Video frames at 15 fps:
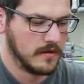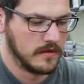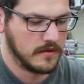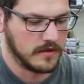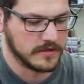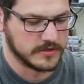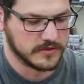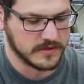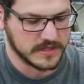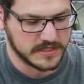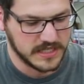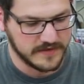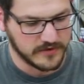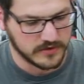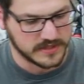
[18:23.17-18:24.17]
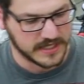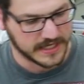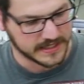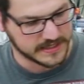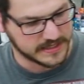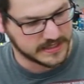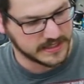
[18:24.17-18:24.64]
All right, so the Tevo
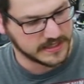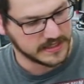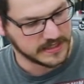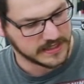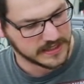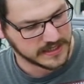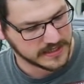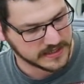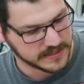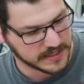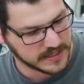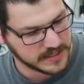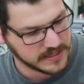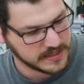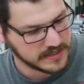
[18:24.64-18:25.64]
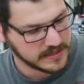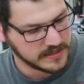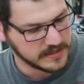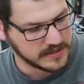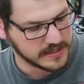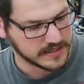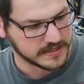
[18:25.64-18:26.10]
test is
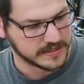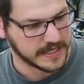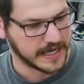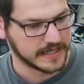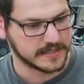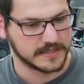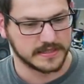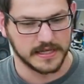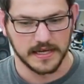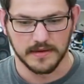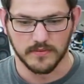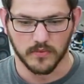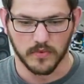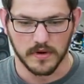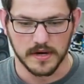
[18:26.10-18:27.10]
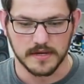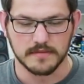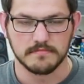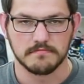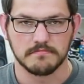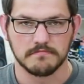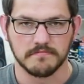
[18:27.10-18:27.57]
the exact same
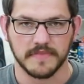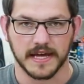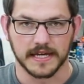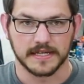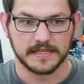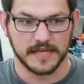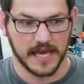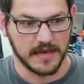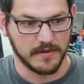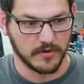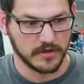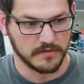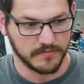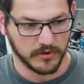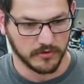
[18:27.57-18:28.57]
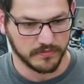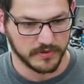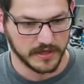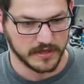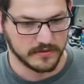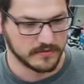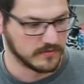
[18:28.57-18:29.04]
one that came on the build
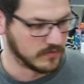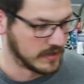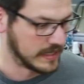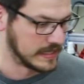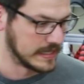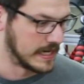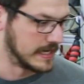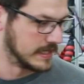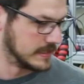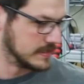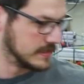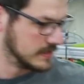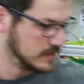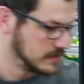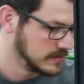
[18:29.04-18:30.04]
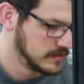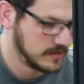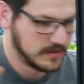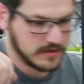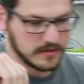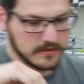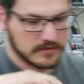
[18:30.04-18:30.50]
plate when I got it.
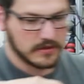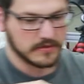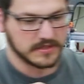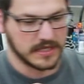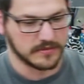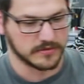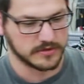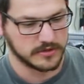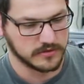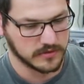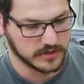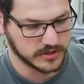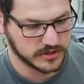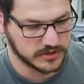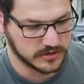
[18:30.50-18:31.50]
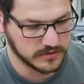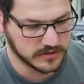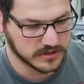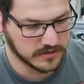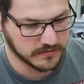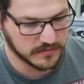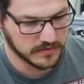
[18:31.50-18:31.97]
So I was able to do
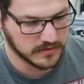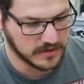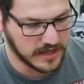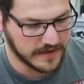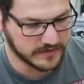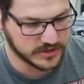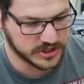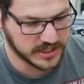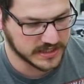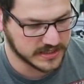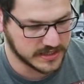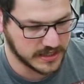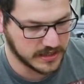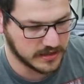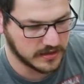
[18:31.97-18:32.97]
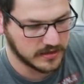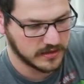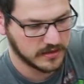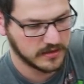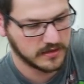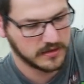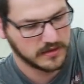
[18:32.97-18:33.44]
some live adjusting
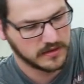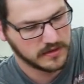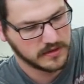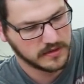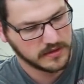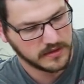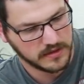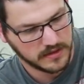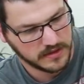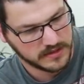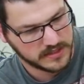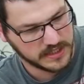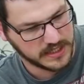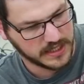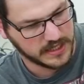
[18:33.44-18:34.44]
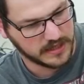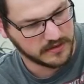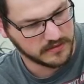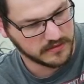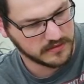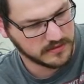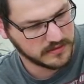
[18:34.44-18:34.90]
to get it
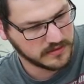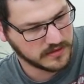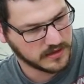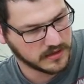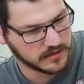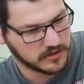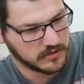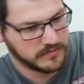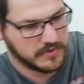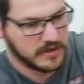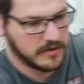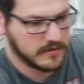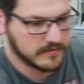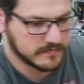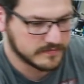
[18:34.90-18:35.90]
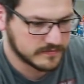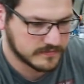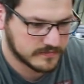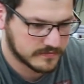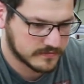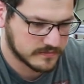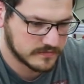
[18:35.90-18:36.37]
a little bit
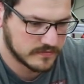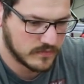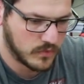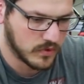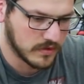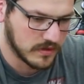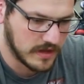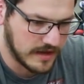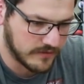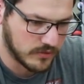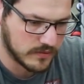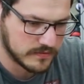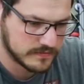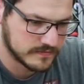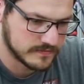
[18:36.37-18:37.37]
more level.